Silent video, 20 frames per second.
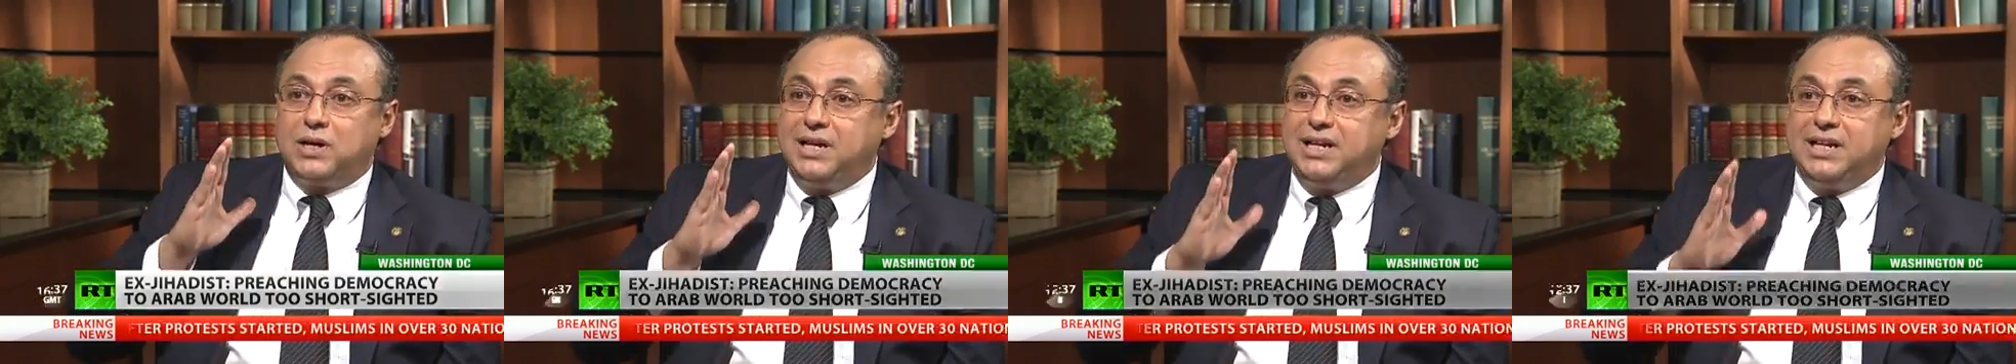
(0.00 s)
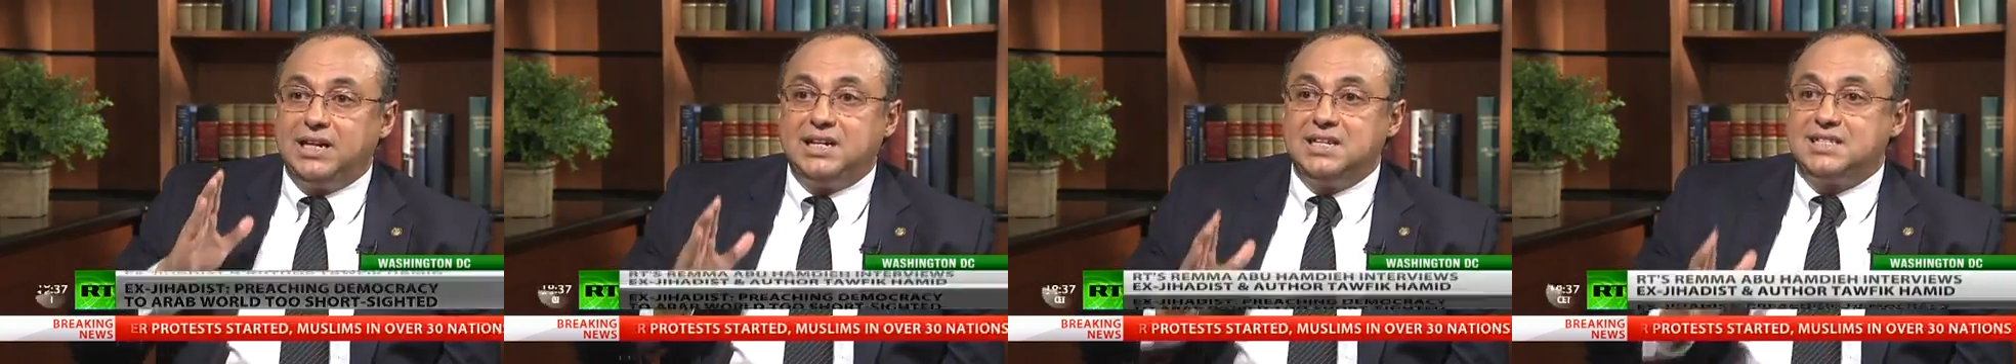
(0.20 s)

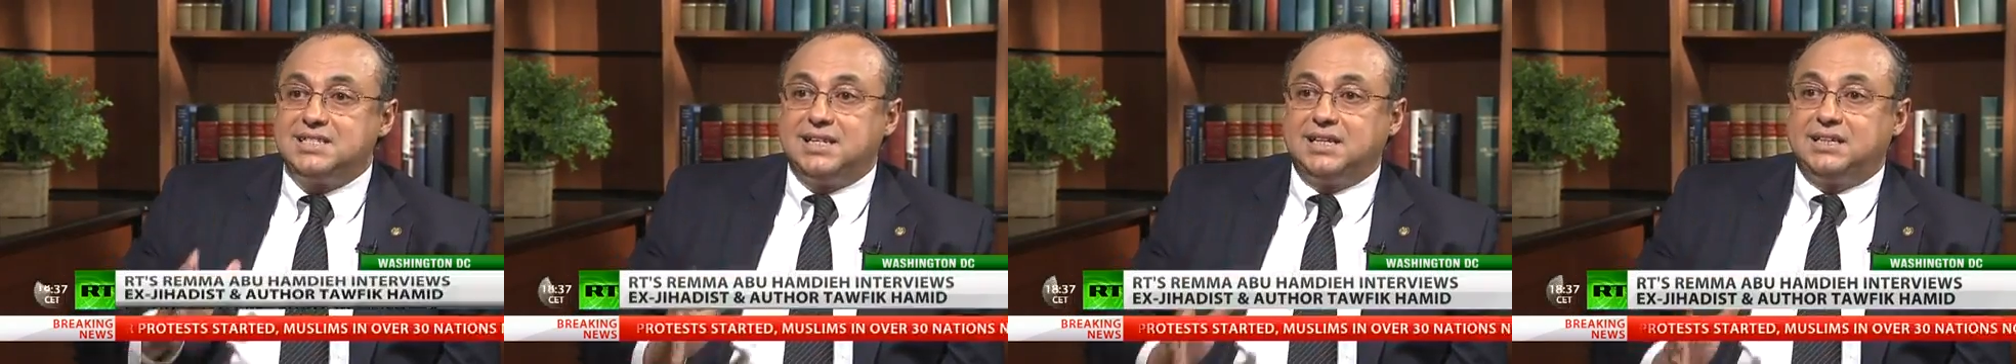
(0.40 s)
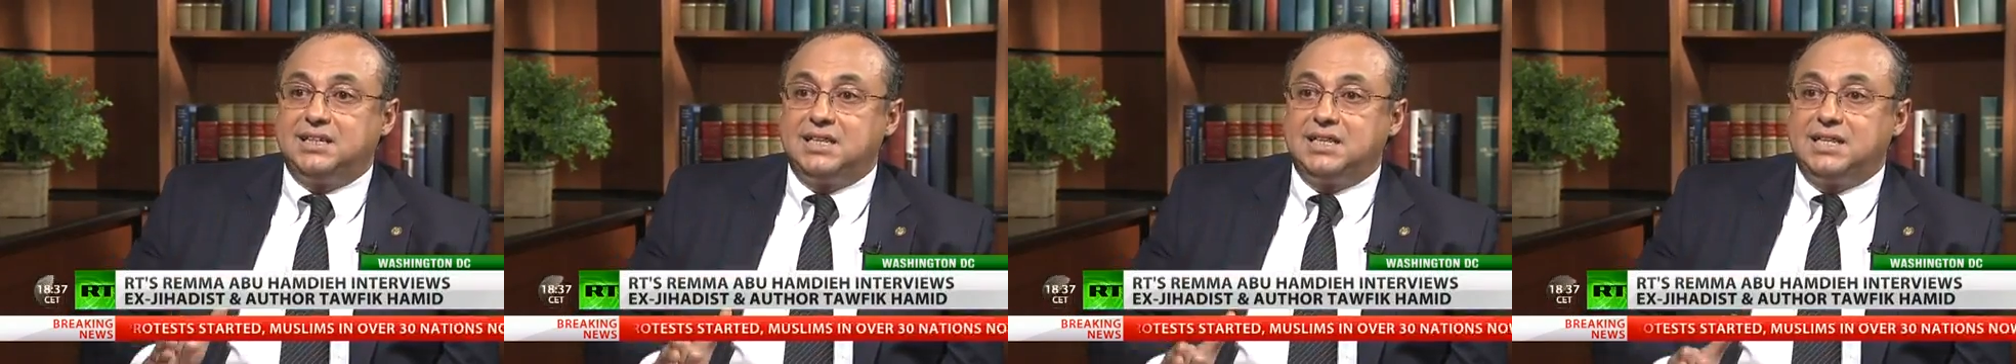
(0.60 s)
clearly
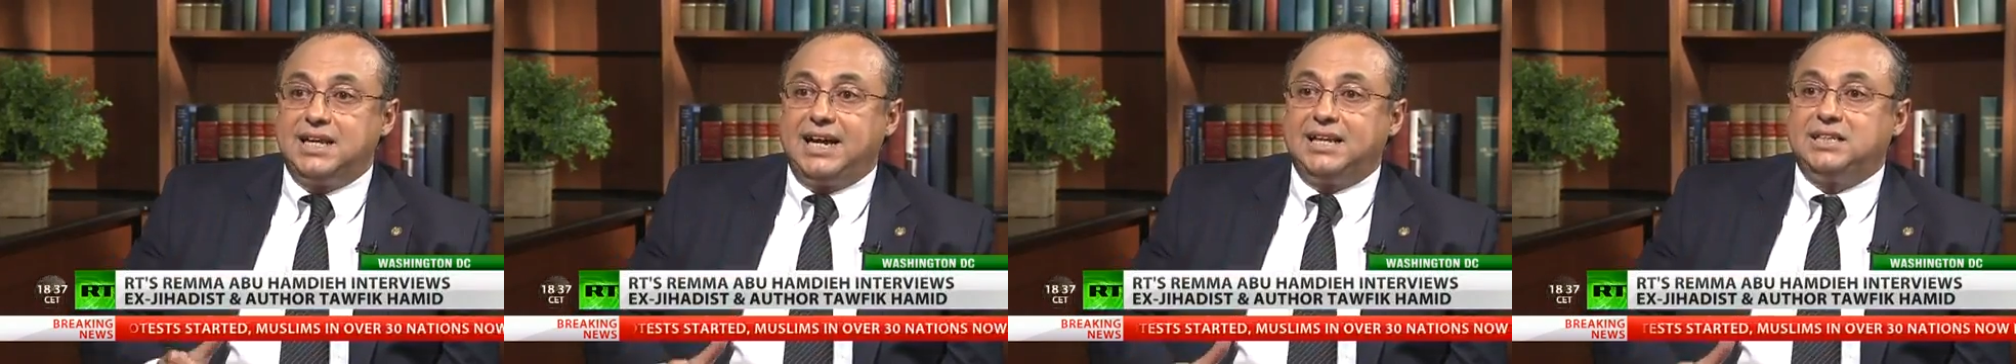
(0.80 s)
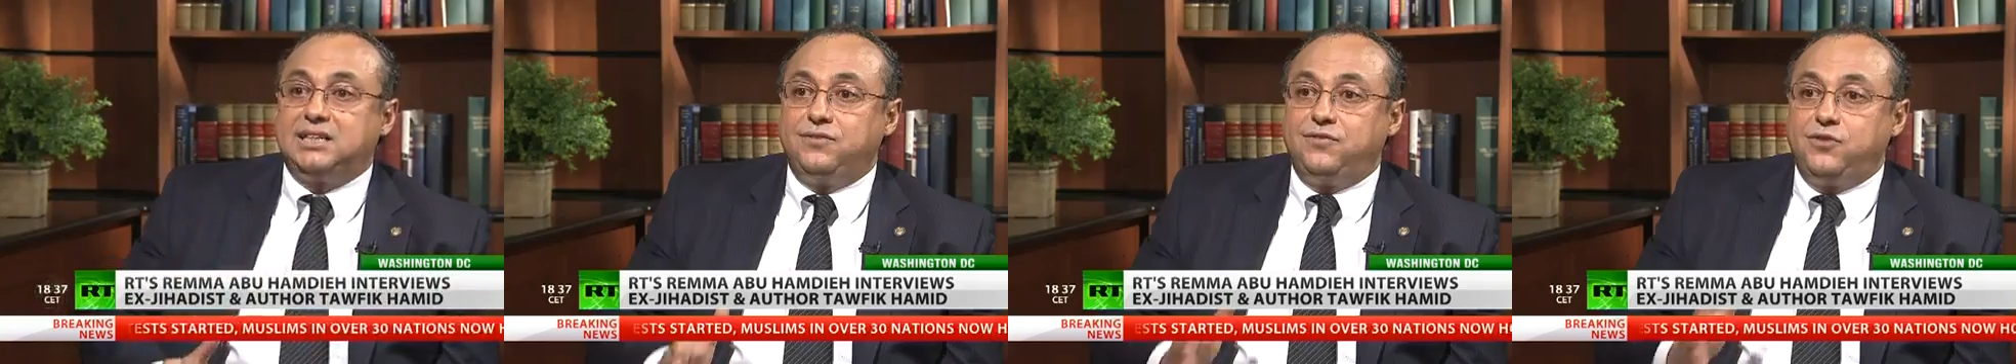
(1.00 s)
stated
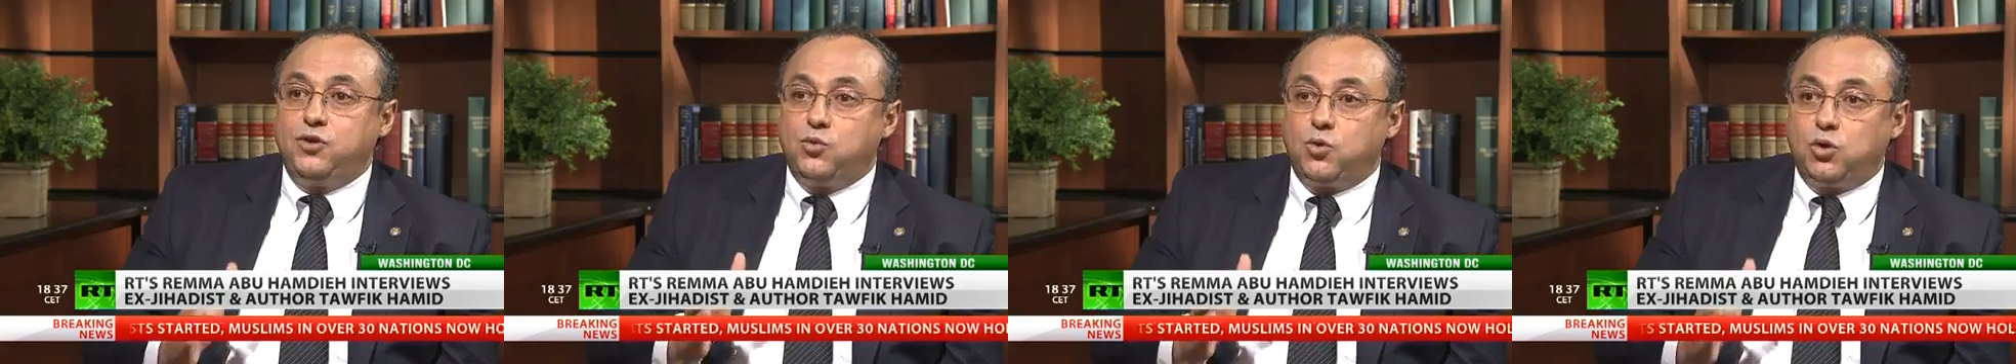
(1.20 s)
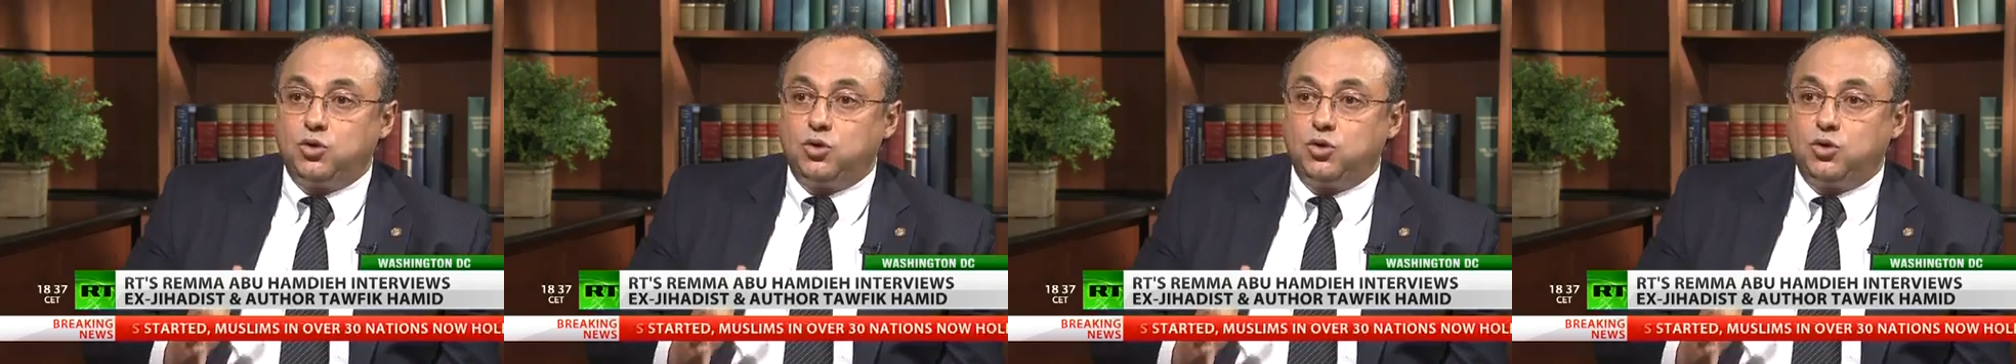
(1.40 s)
that if you